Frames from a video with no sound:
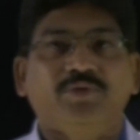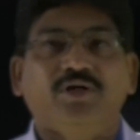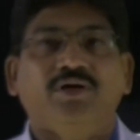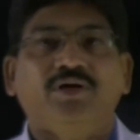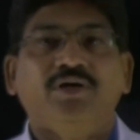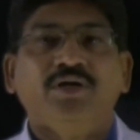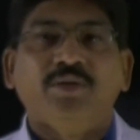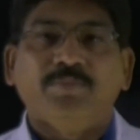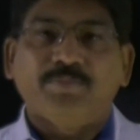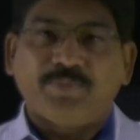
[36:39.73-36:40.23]
the
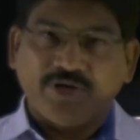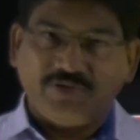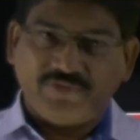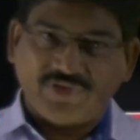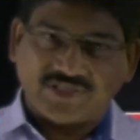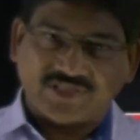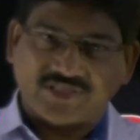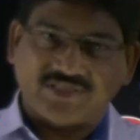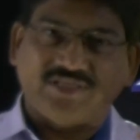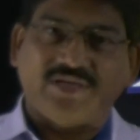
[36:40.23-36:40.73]

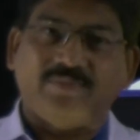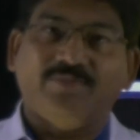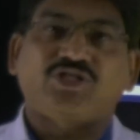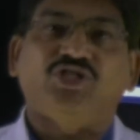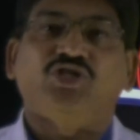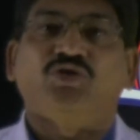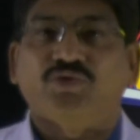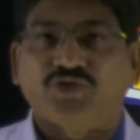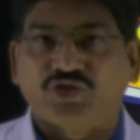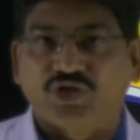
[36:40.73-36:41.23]
previous
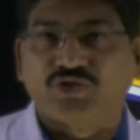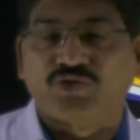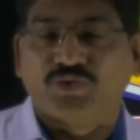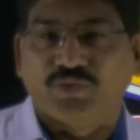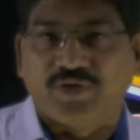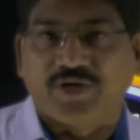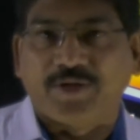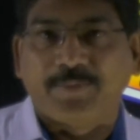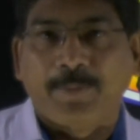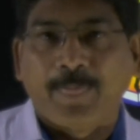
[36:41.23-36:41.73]
examination questions
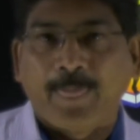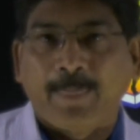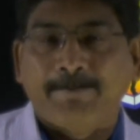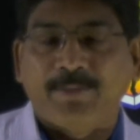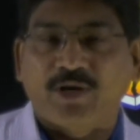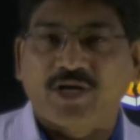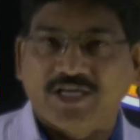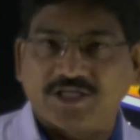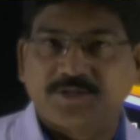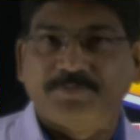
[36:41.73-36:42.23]
only.
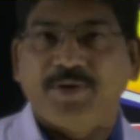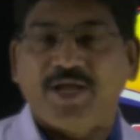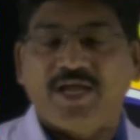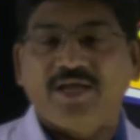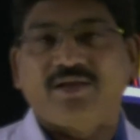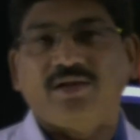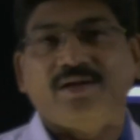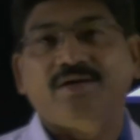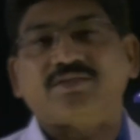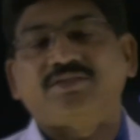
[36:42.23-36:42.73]
Okay,
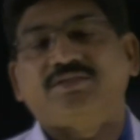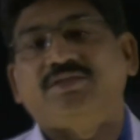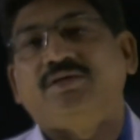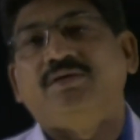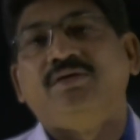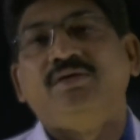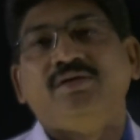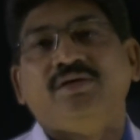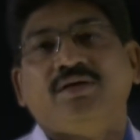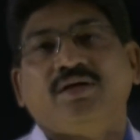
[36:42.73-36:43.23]
SBI clerks
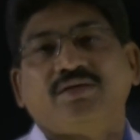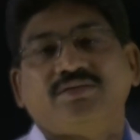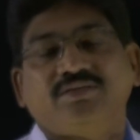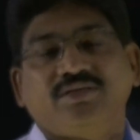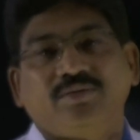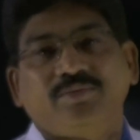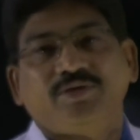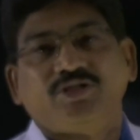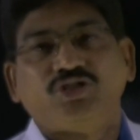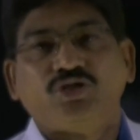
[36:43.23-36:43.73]

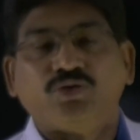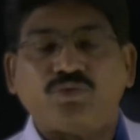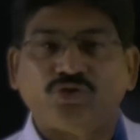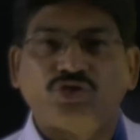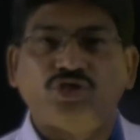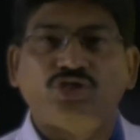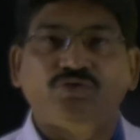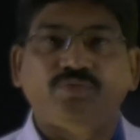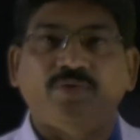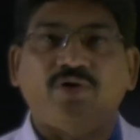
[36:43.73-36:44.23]
examination
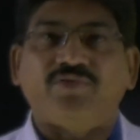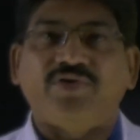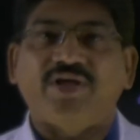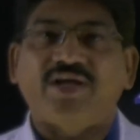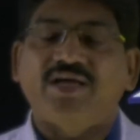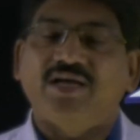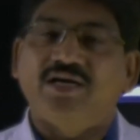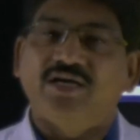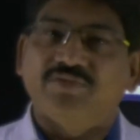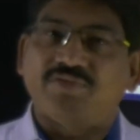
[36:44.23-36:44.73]
questions we have
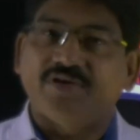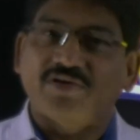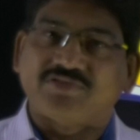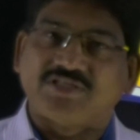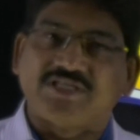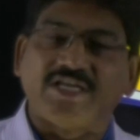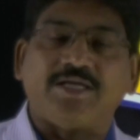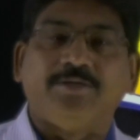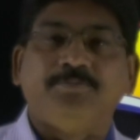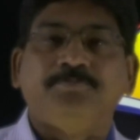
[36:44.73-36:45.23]
taken and we have
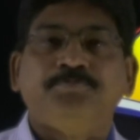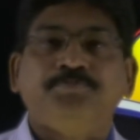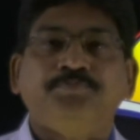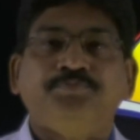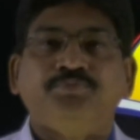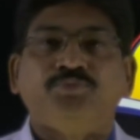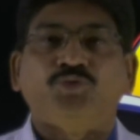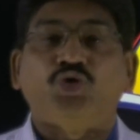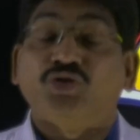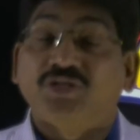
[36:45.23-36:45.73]
seen.
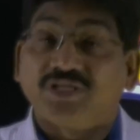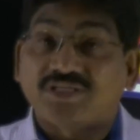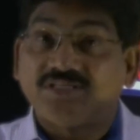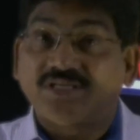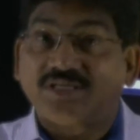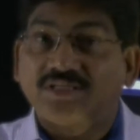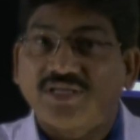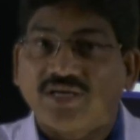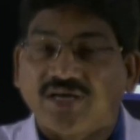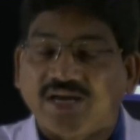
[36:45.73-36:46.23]
So these
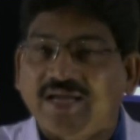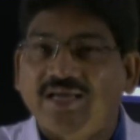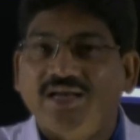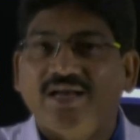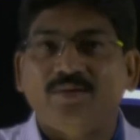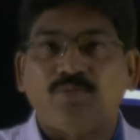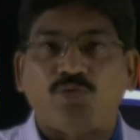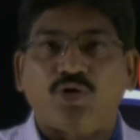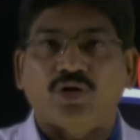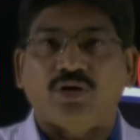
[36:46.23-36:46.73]
are the
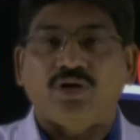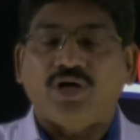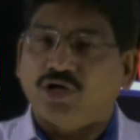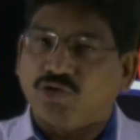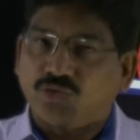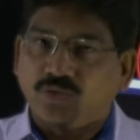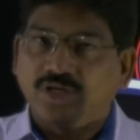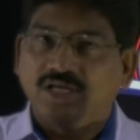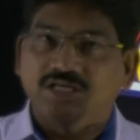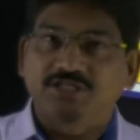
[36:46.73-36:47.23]
regular model, not
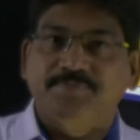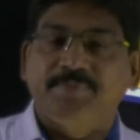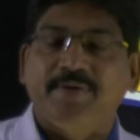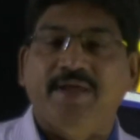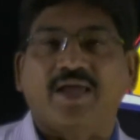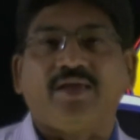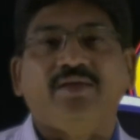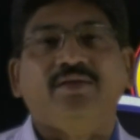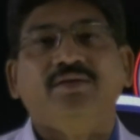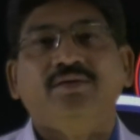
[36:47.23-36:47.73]
only
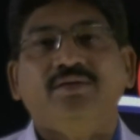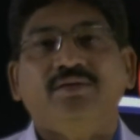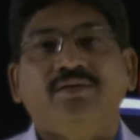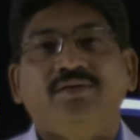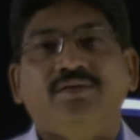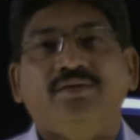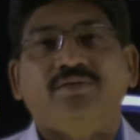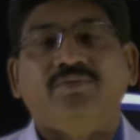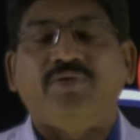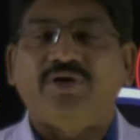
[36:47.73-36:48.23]
SBI,
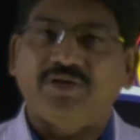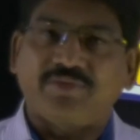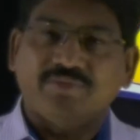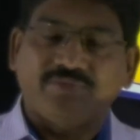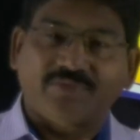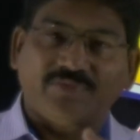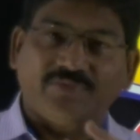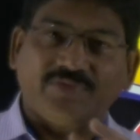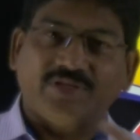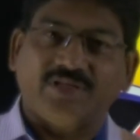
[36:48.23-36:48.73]

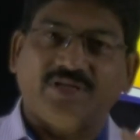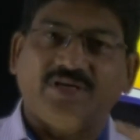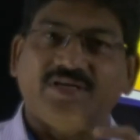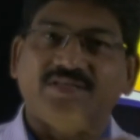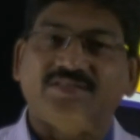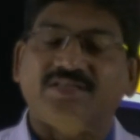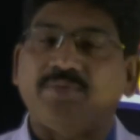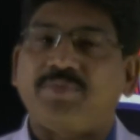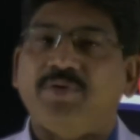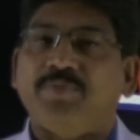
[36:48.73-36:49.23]
whatever, whether it
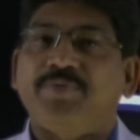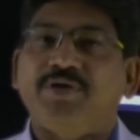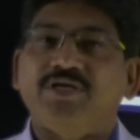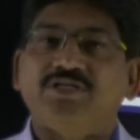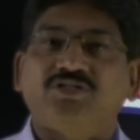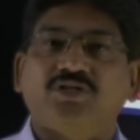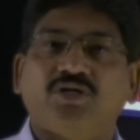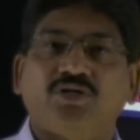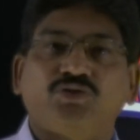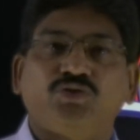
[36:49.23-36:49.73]
is
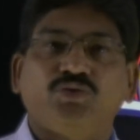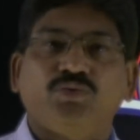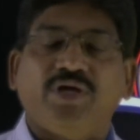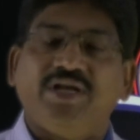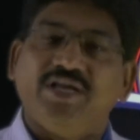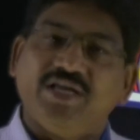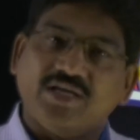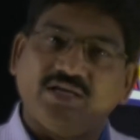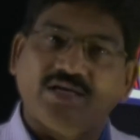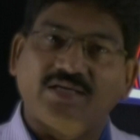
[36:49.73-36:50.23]
IBPS also,
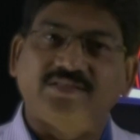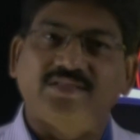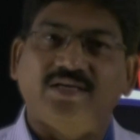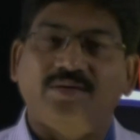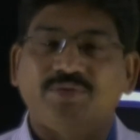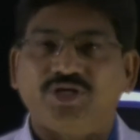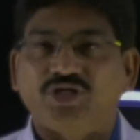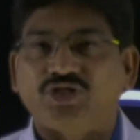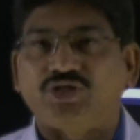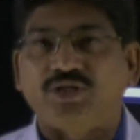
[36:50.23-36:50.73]
any
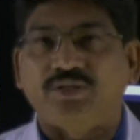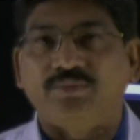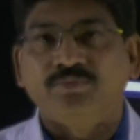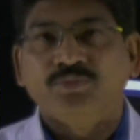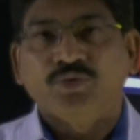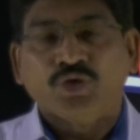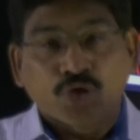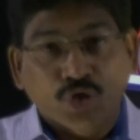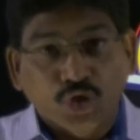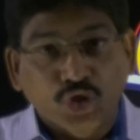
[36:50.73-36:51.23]
examination,
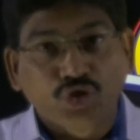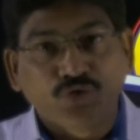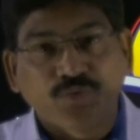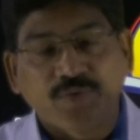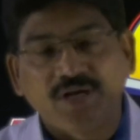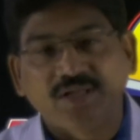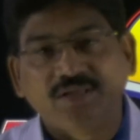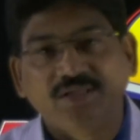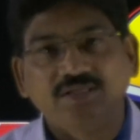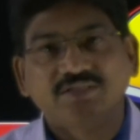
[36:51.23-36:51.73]

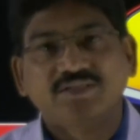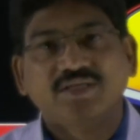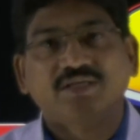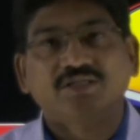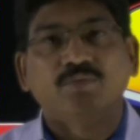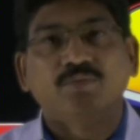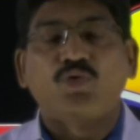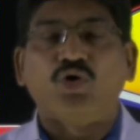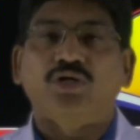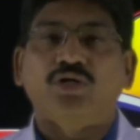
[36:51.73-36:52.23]
usually these are
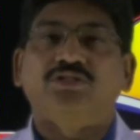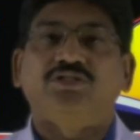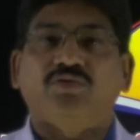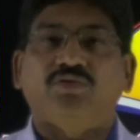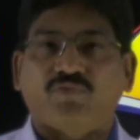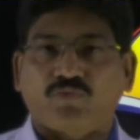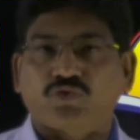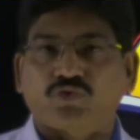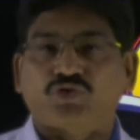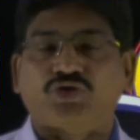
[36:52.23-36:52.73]
the models of
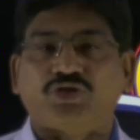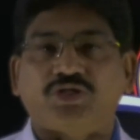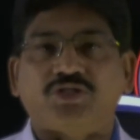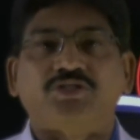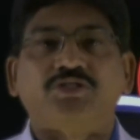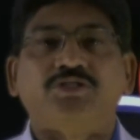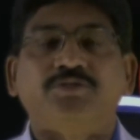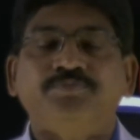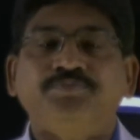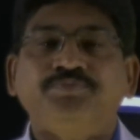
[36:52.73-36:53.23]

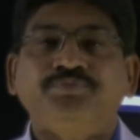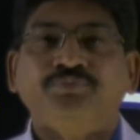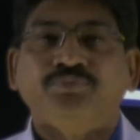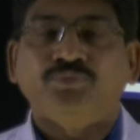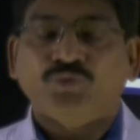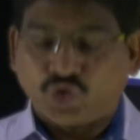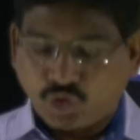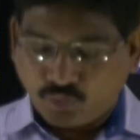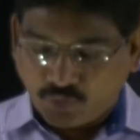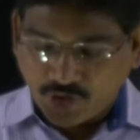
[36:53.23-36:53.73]
questions.
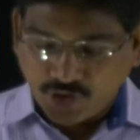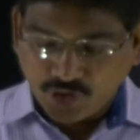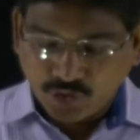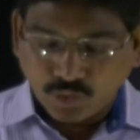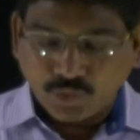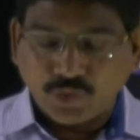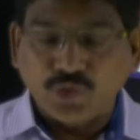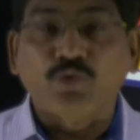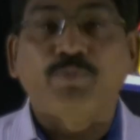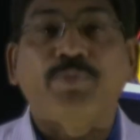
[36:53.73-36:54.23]
So what do?
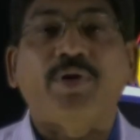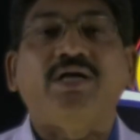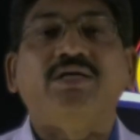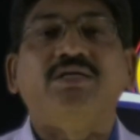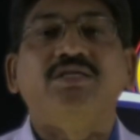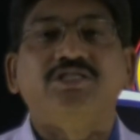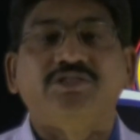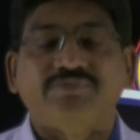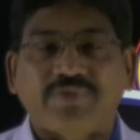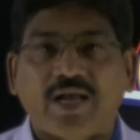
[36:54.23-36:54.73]
You
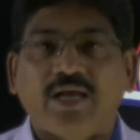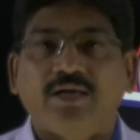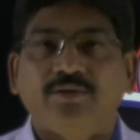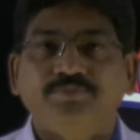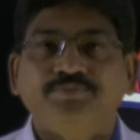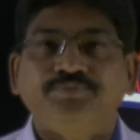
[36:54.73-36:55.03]
practice well.